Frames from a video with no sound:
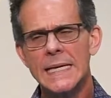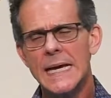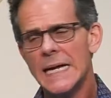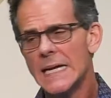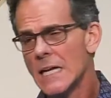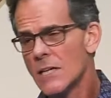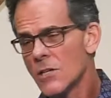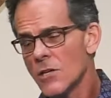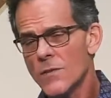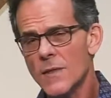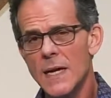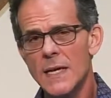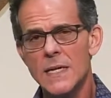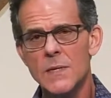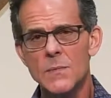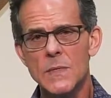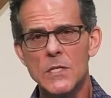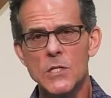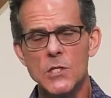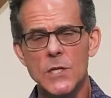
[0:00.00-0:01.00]
And I know that
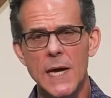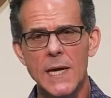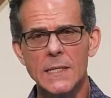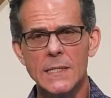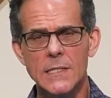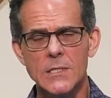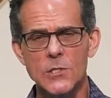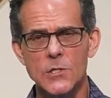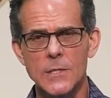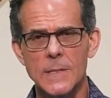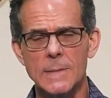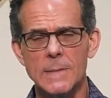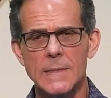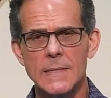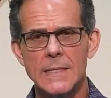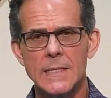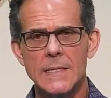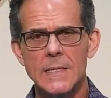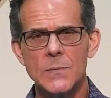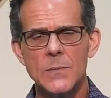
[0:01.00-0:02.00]
can be challenging,
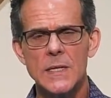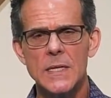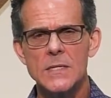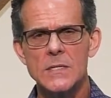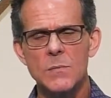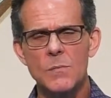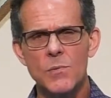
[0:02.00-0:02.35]
but it's